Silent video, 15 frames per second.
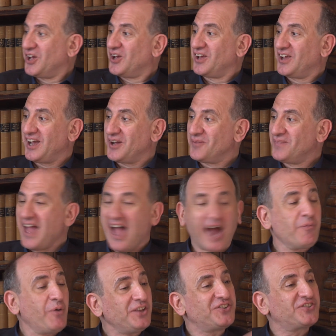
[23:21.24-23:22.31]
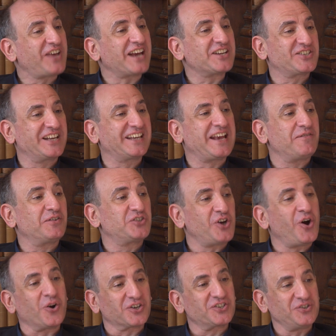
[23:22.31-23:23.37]
Looking yeah. forward. I once actually gave a
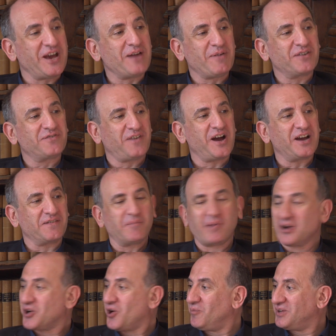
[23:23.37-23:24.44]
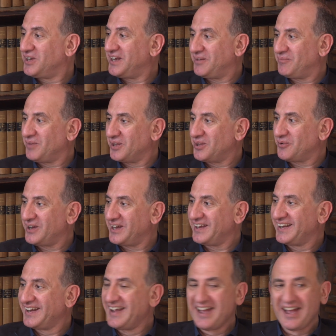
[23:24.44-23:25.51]
talk to M I five about comedy, by the way,
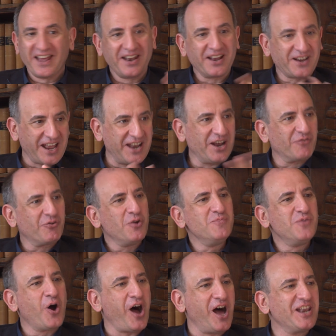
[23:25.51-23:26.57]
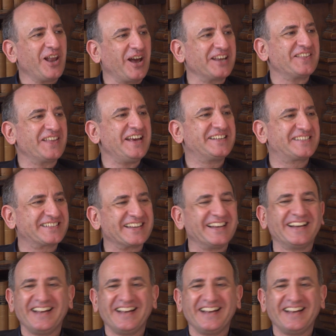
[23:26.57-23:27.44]
in a room not unlike this.